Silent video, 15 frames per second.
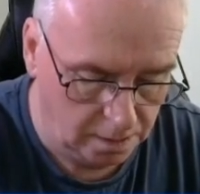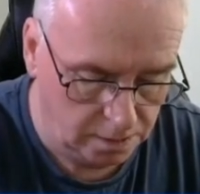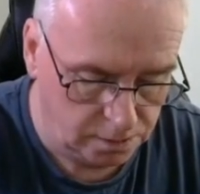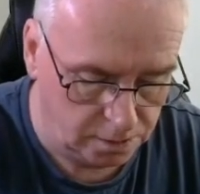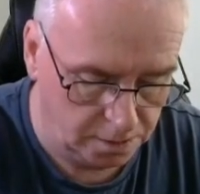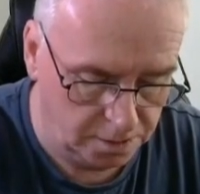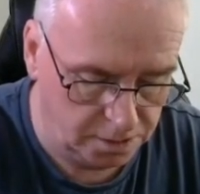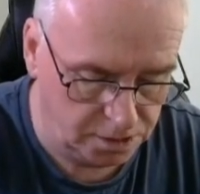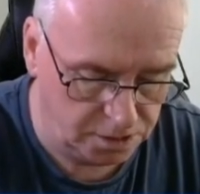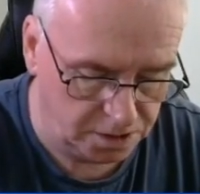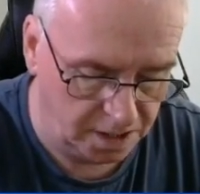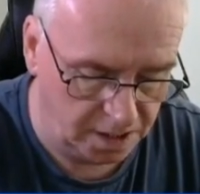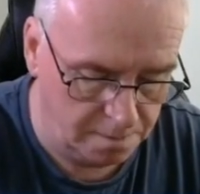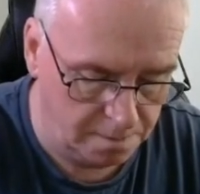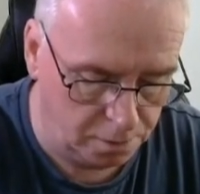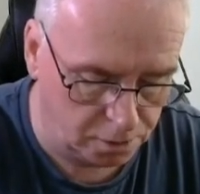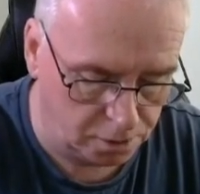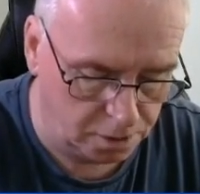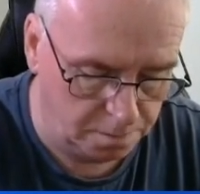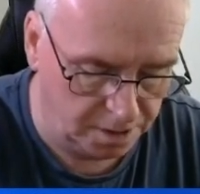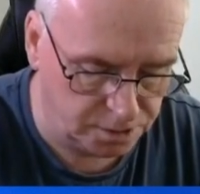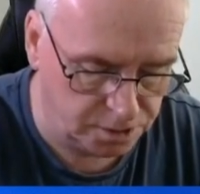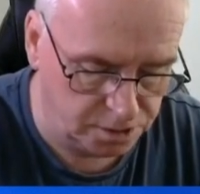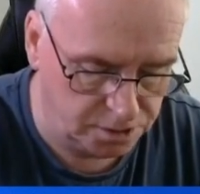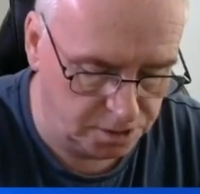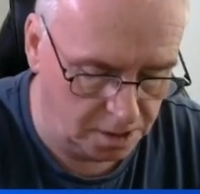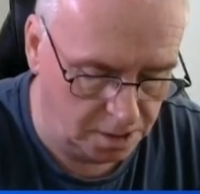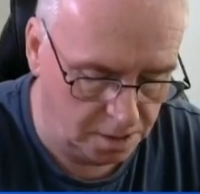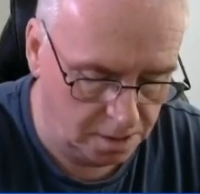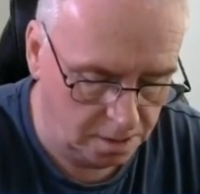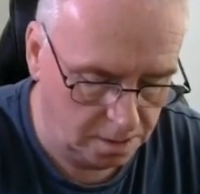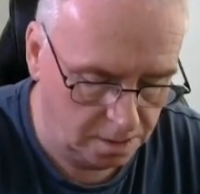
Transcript: so this is the input capacitor.